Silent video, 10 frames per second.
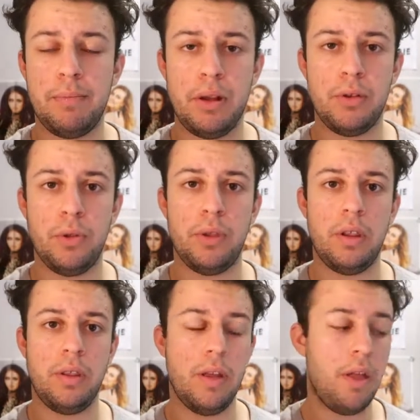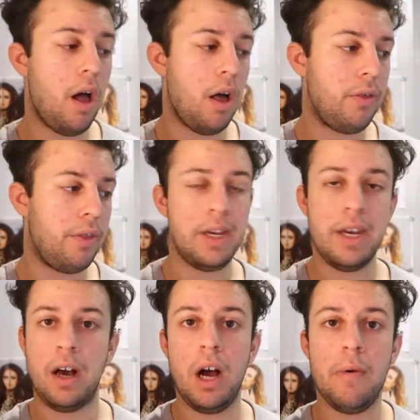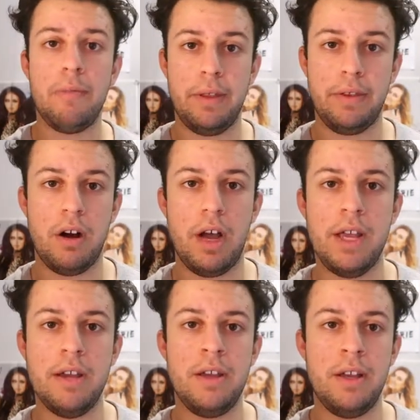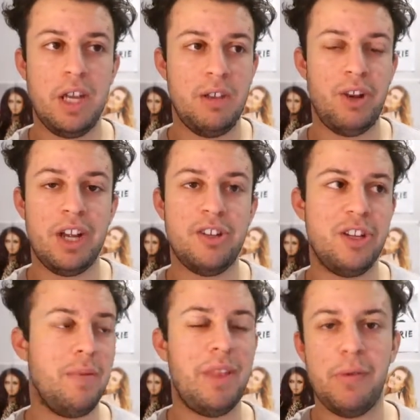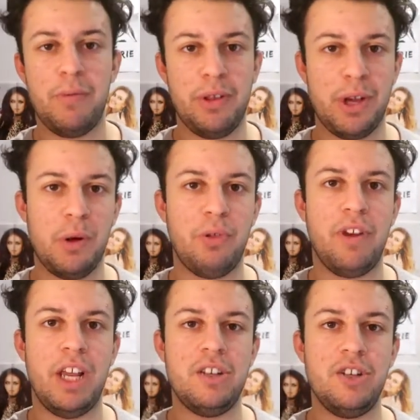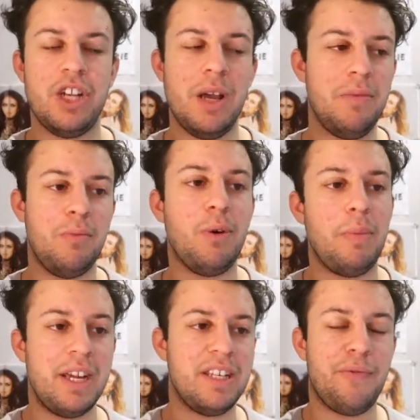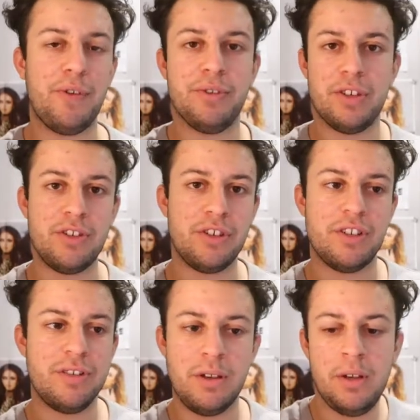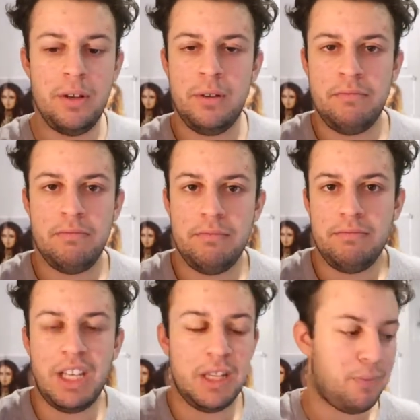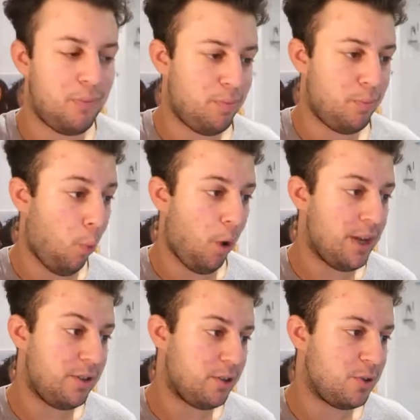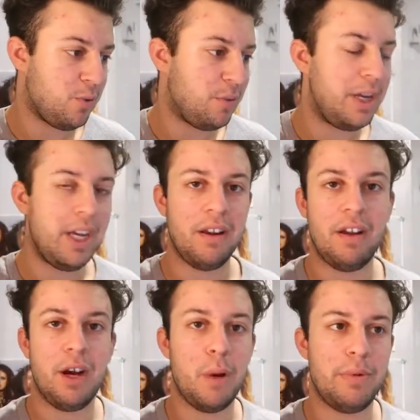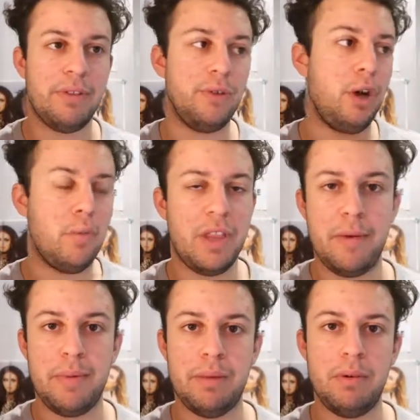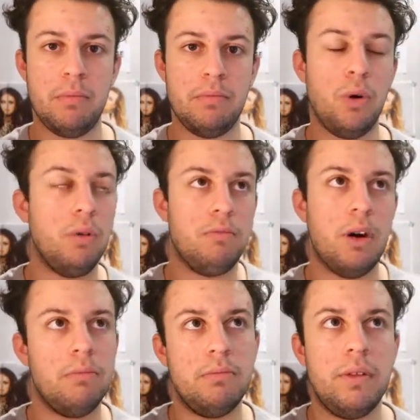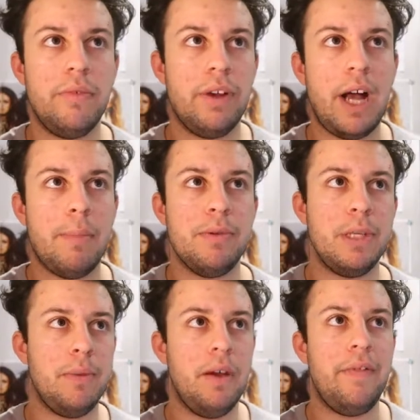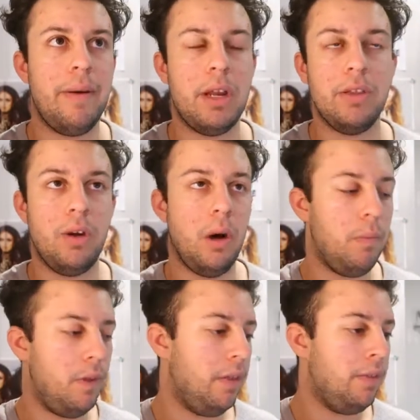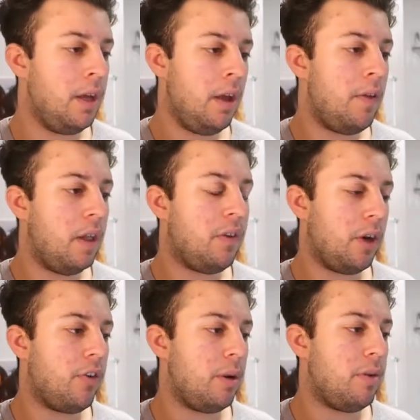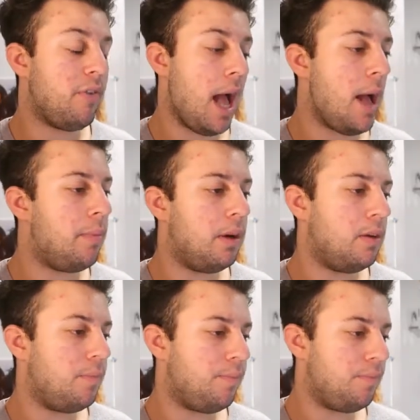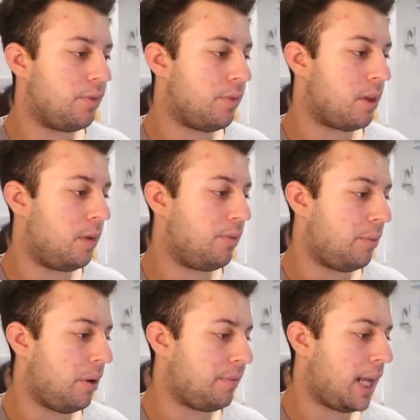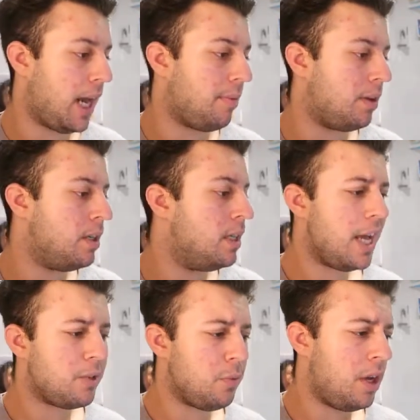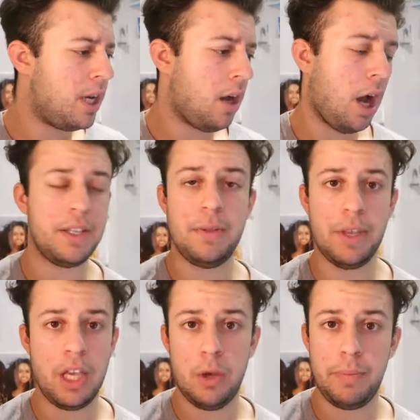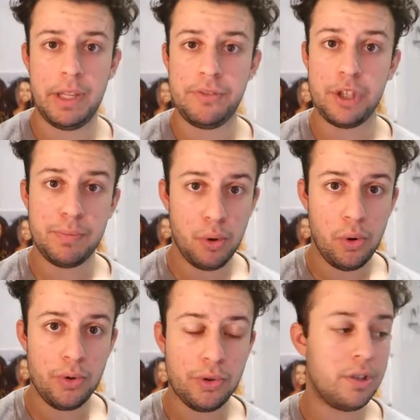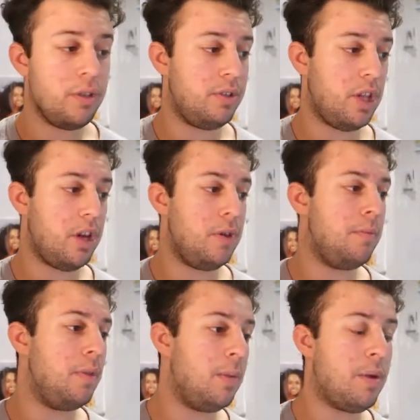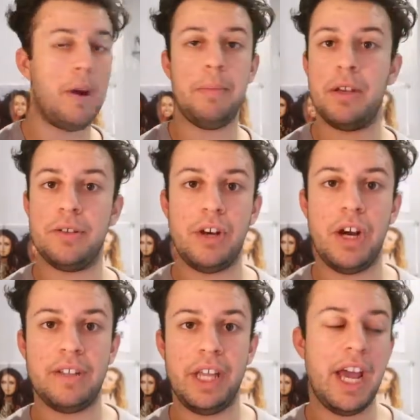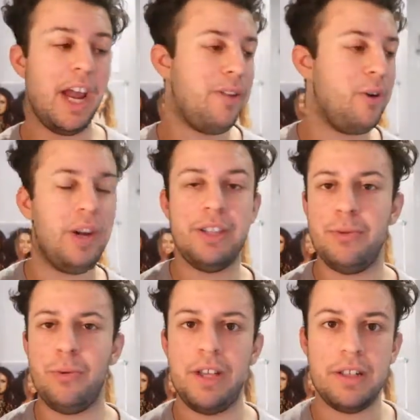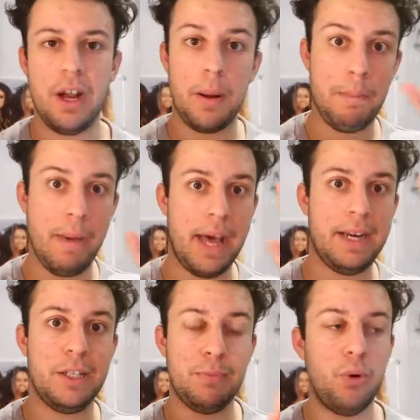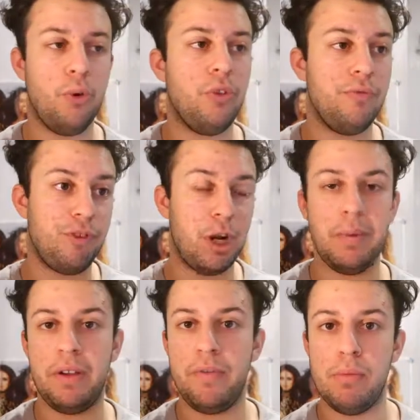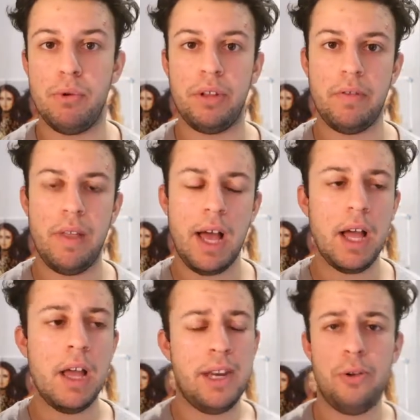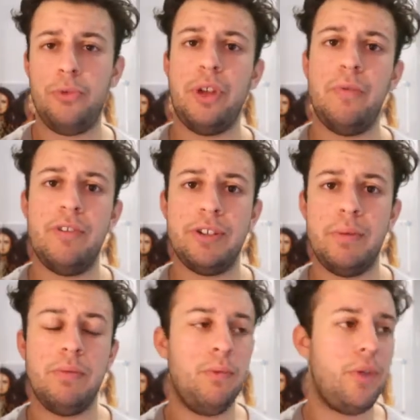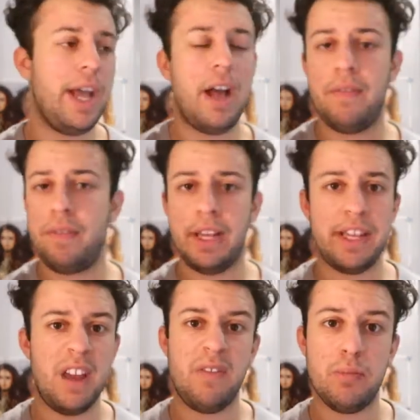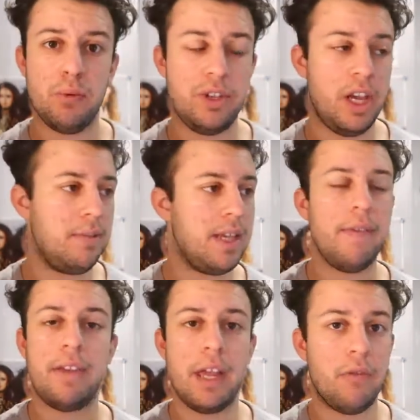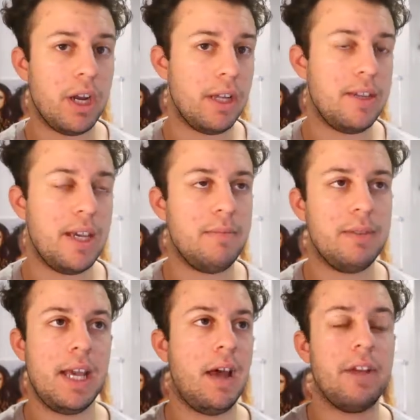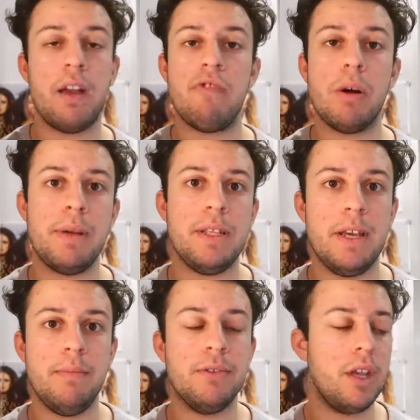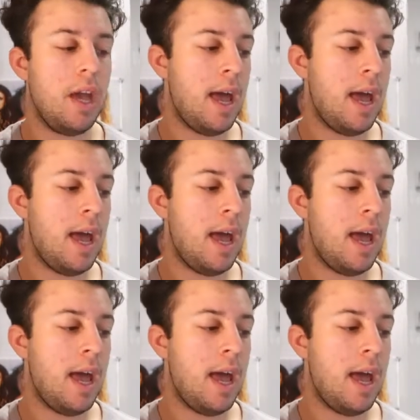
bloke on the earth, then yeah, I would be the guy in the relationship, they would be the girl in the relationship. Wouldn't make a difference, it's just, that's what it just would be. Like, I'd be the top, they would be the bottom. Or, well, if it happens to be a feminine top, then that's very incredibly rare, but sometimes can happen. Next one, I didn't think you'd be into sports. So apparently because guys are gay, they're not into all these like manly sports like rugby, football, stuff like that. In Nottingham, for example, they have like gay football teams, they have gay cricket teams, they have gay rugby teams,